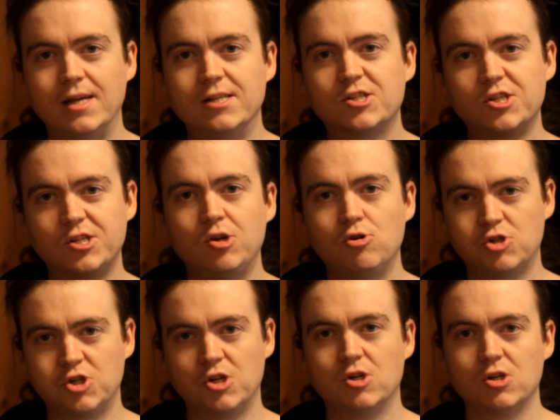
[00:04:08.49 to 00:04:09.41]

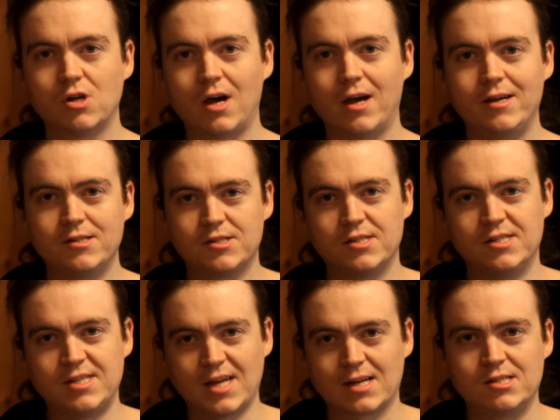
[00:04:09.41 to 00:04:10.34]
institutionalized
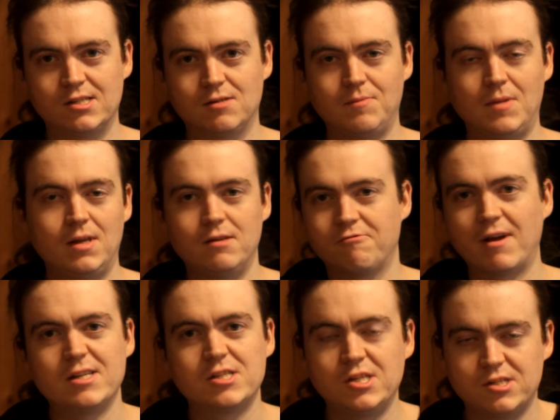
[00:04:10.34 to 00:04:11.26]
sexism and
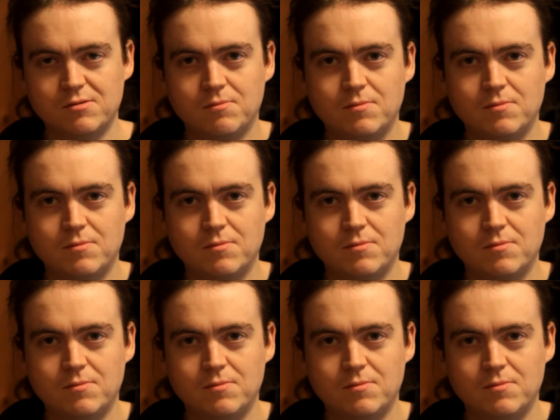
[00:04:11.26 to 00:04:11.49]
racism.